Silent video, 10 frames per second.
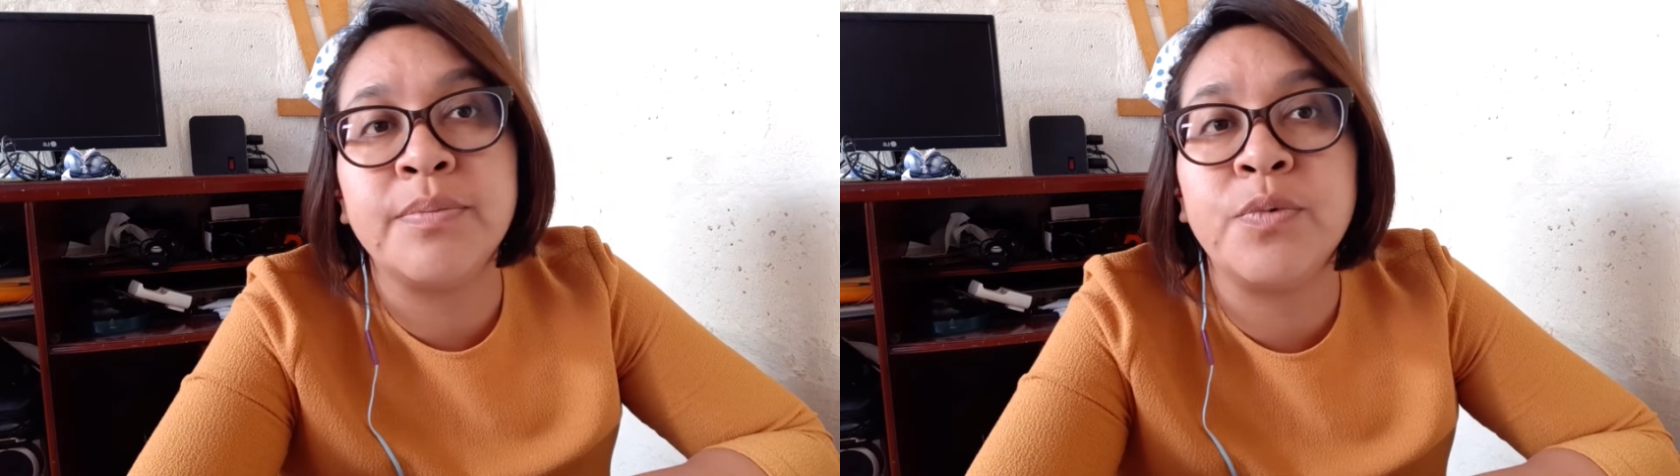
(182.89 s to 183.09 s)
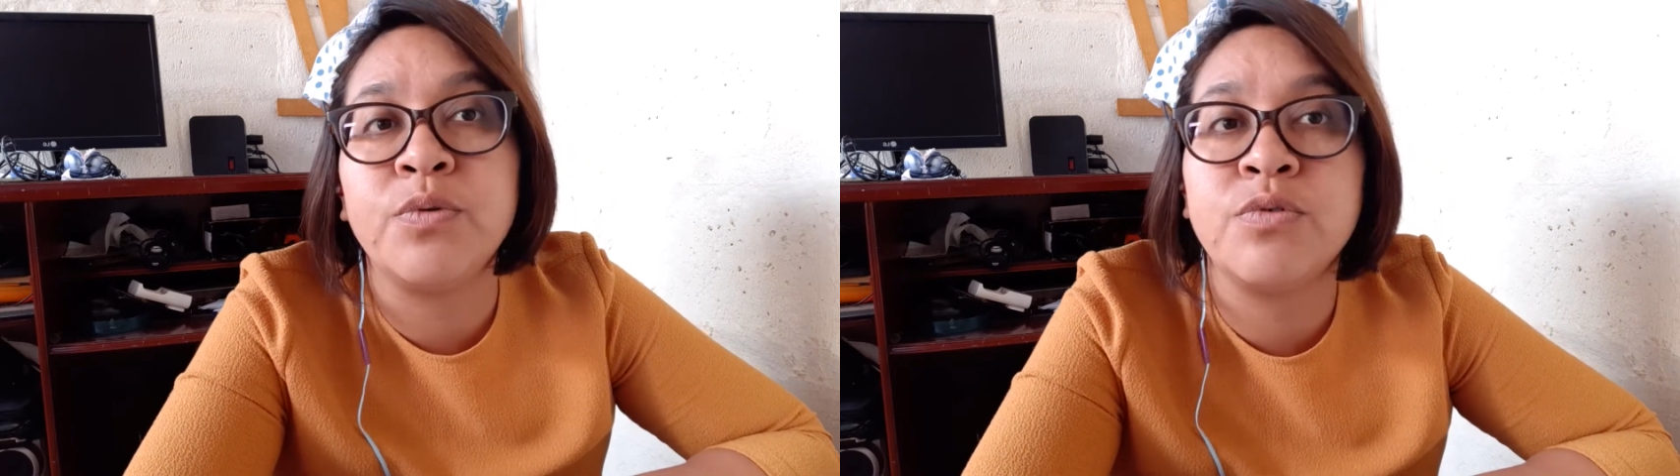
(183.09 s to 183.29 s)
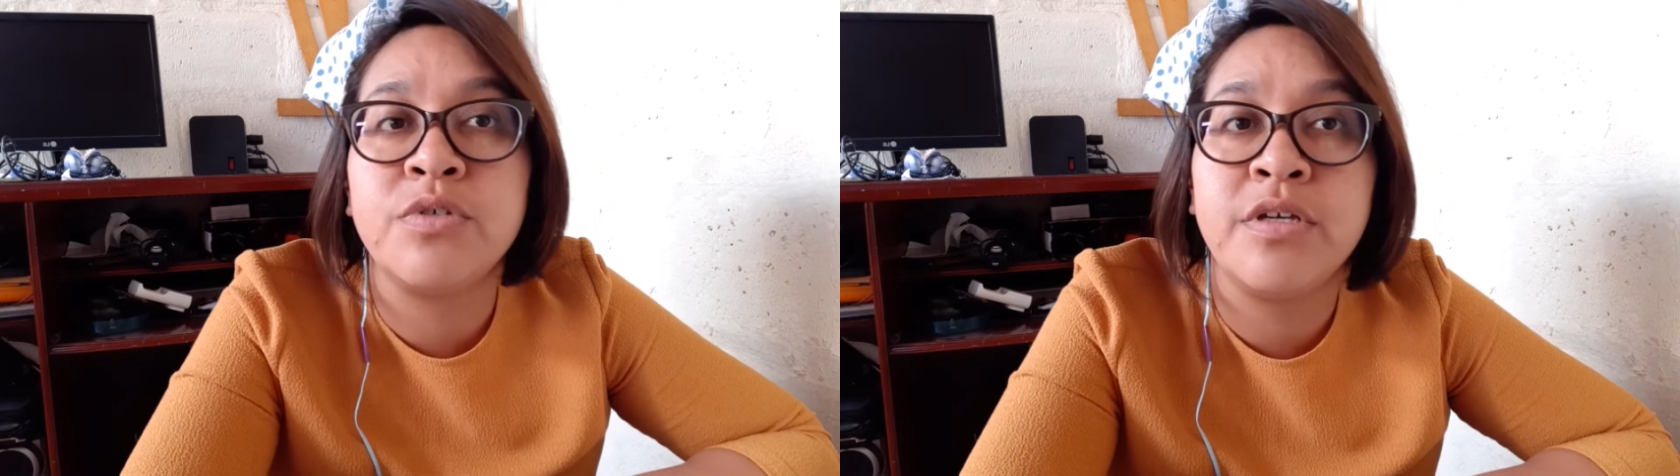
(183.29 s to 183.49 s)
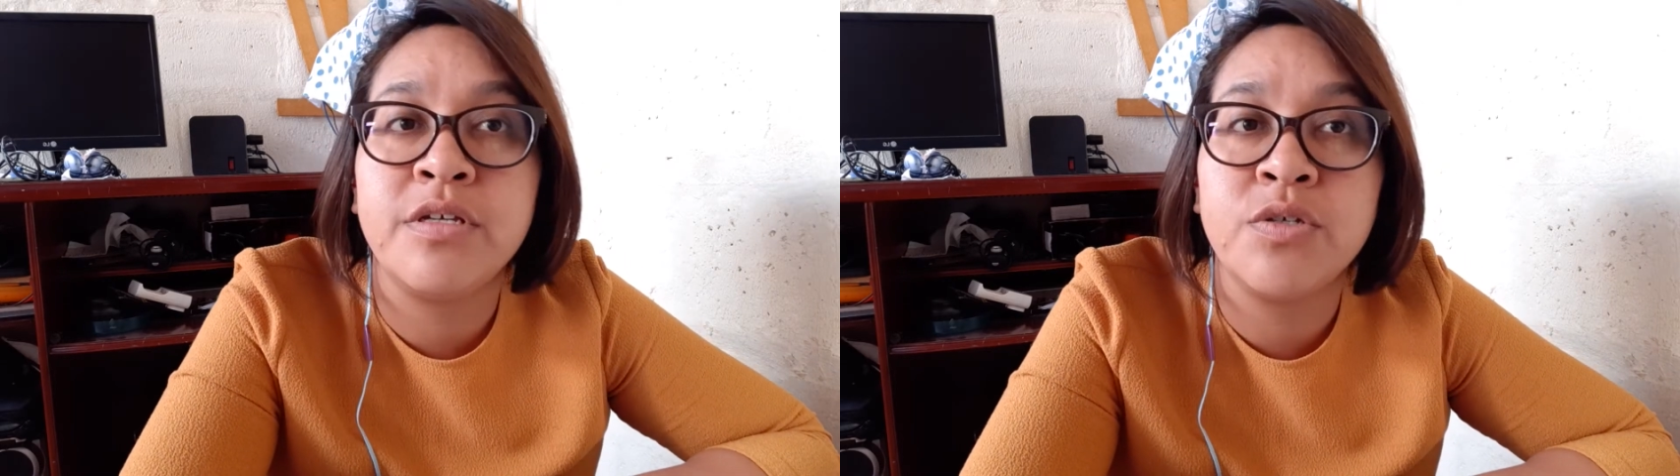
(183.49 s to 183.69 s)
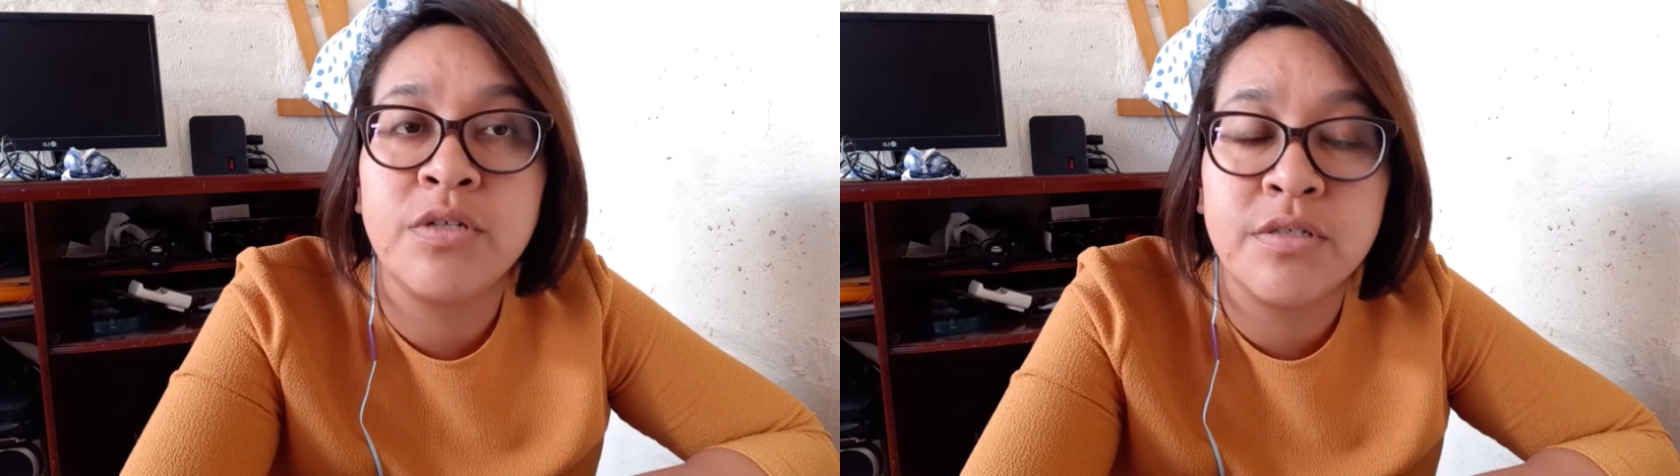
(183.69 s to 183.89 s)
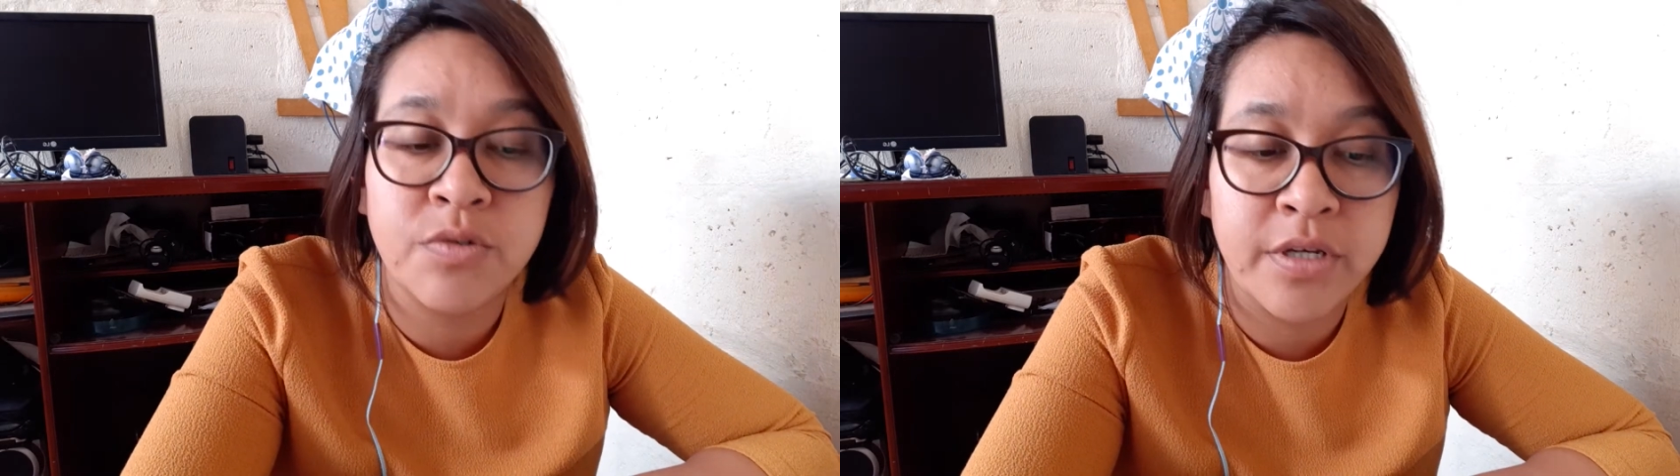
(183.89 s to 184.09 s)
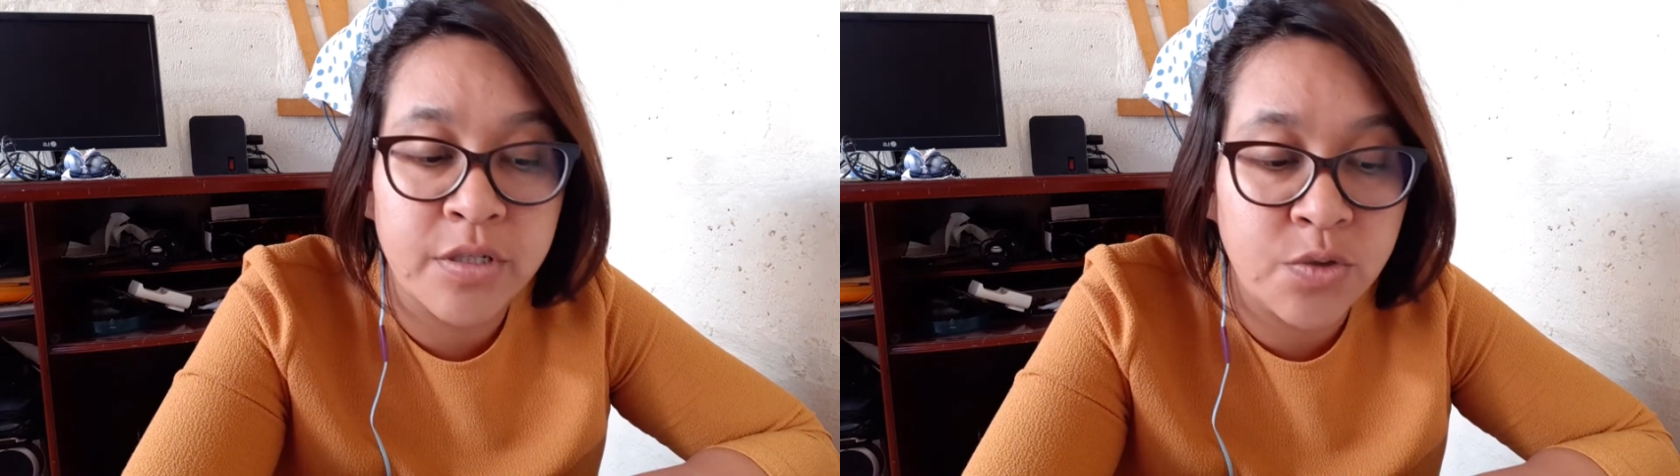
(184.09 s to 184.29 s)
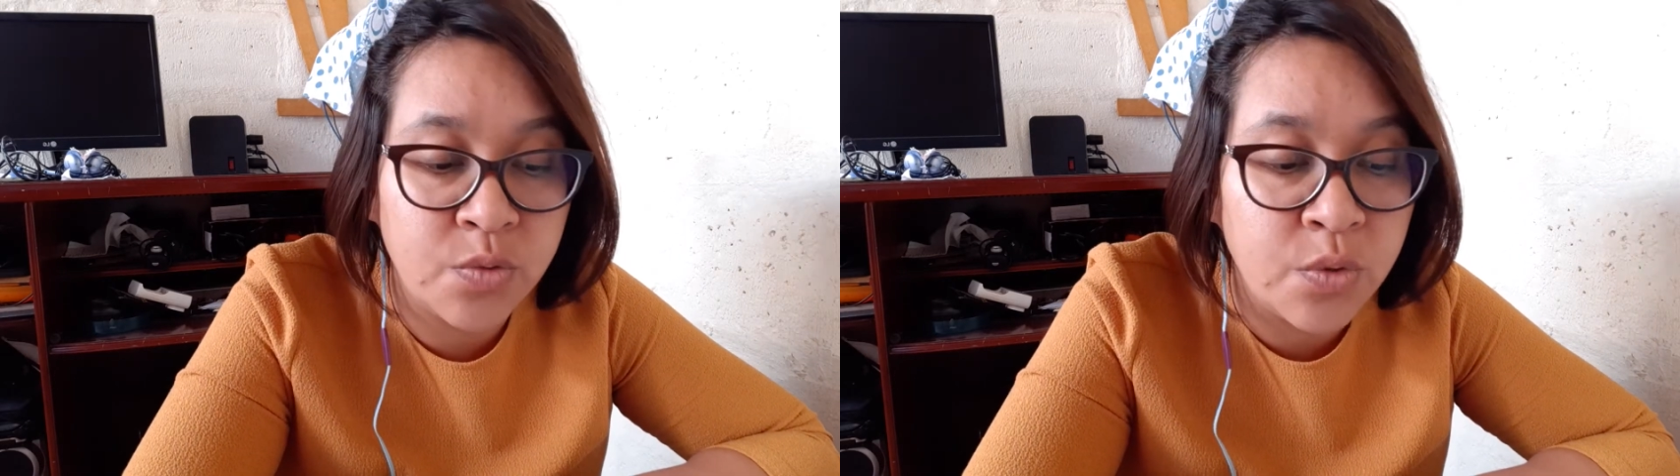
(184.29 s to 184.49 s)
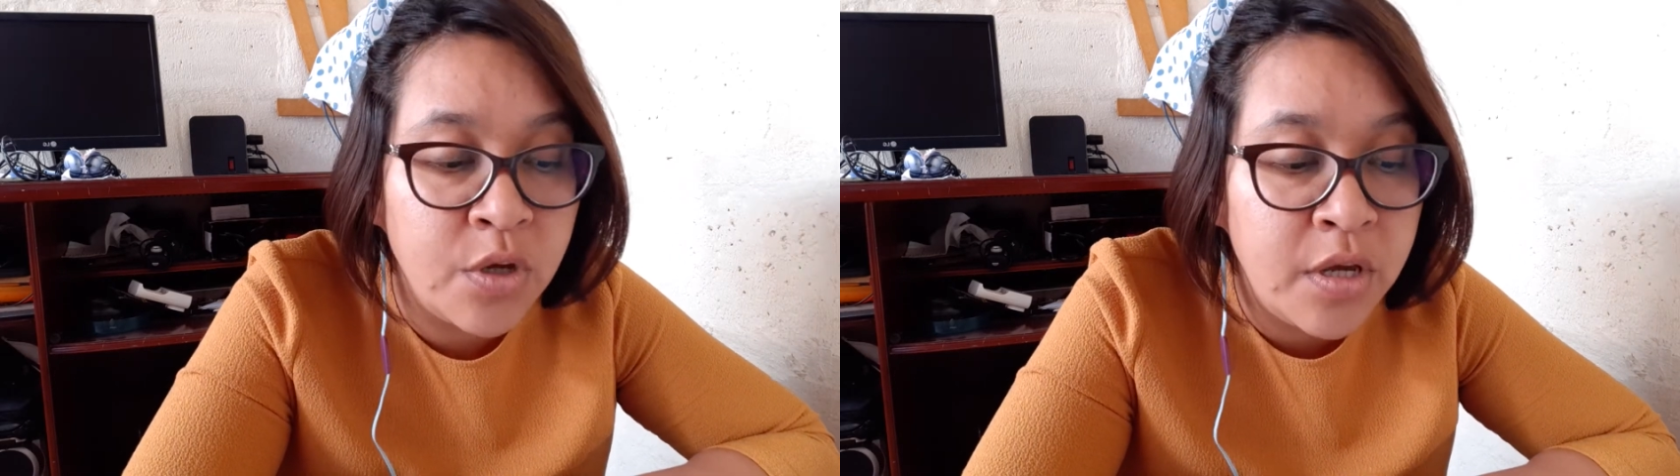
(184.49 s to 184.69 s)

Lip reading: pronunciation and trying to